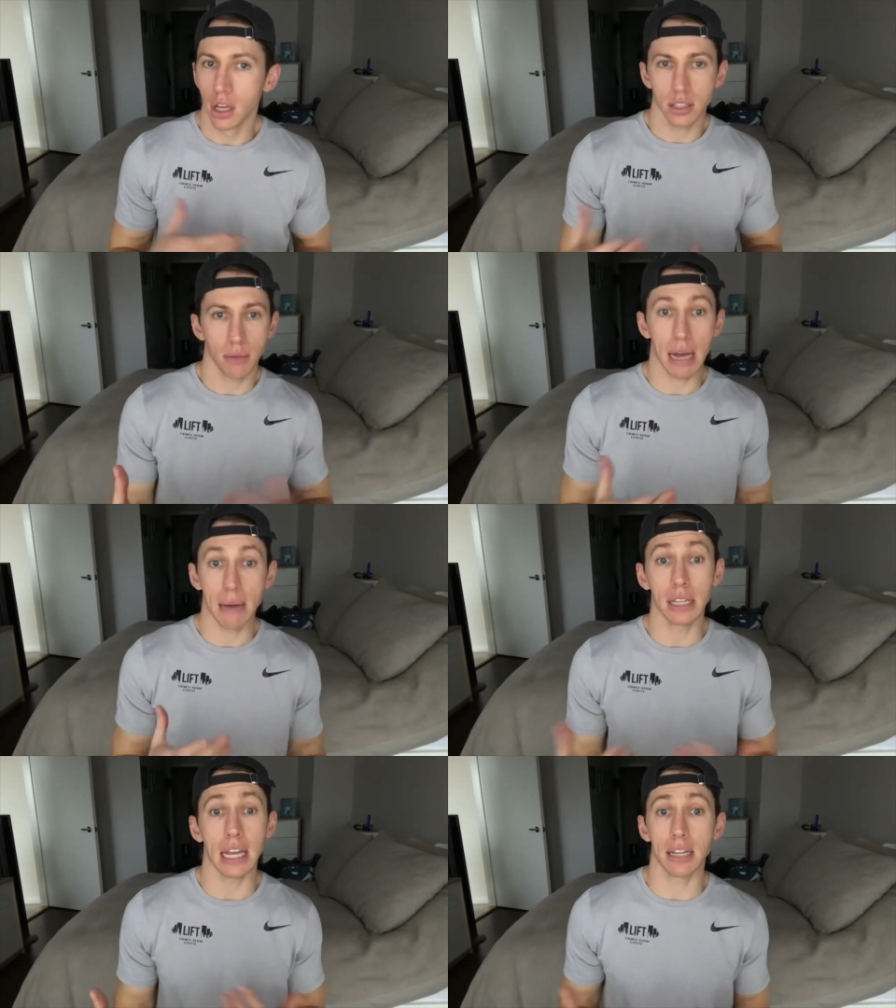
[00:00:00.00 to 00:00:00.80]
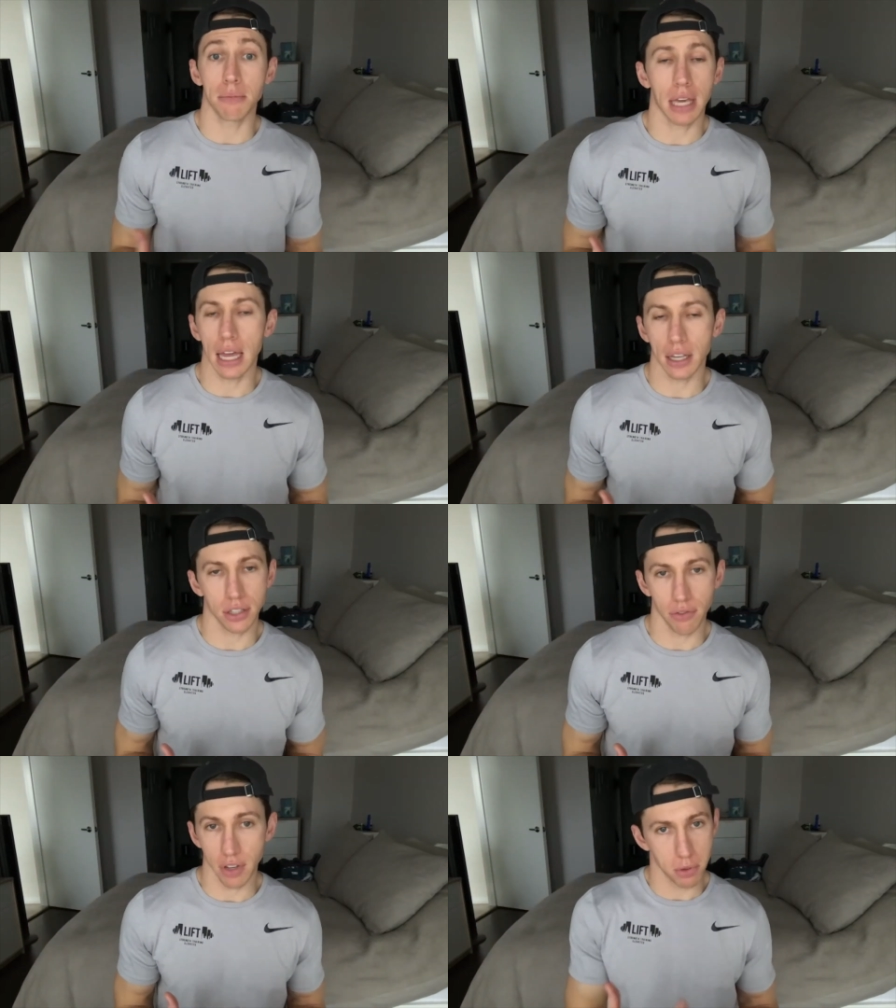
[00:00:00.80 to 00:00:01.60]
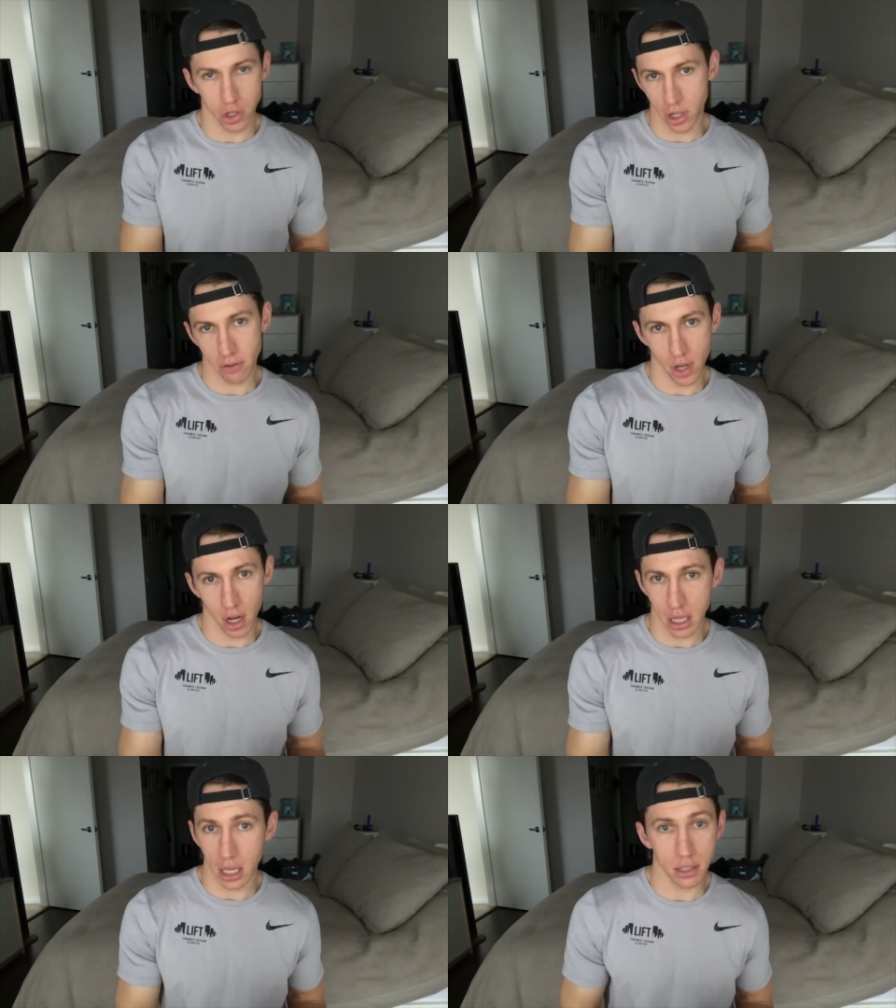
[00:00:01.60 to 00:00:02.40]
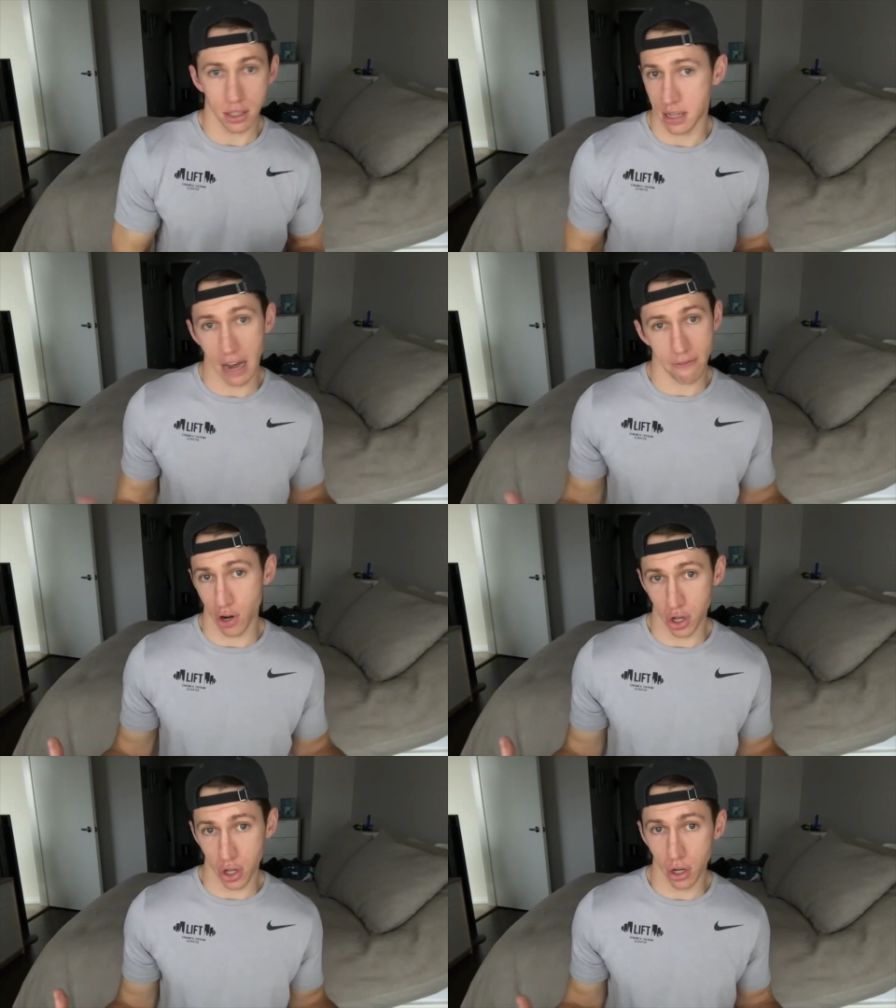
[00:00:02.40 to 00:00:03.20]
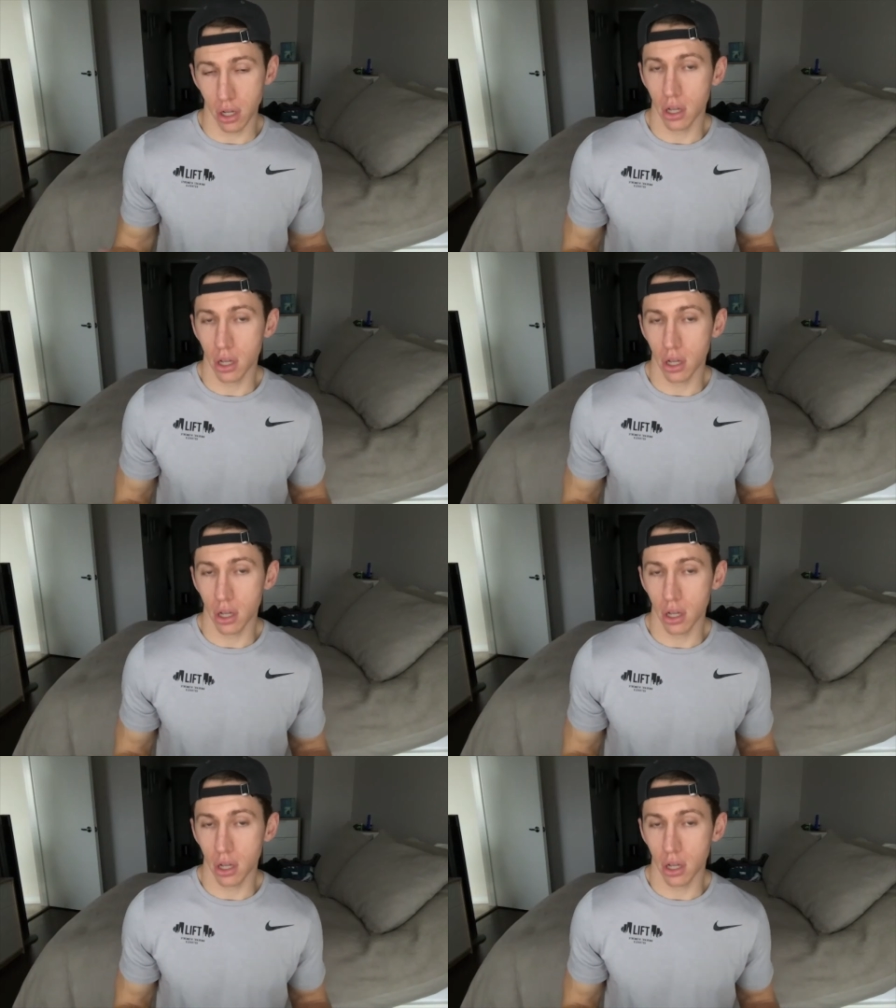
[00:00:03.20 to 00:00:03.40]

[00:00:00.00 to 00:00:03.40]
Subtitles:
sometimes landing mechanics especially of young kids, is not very good.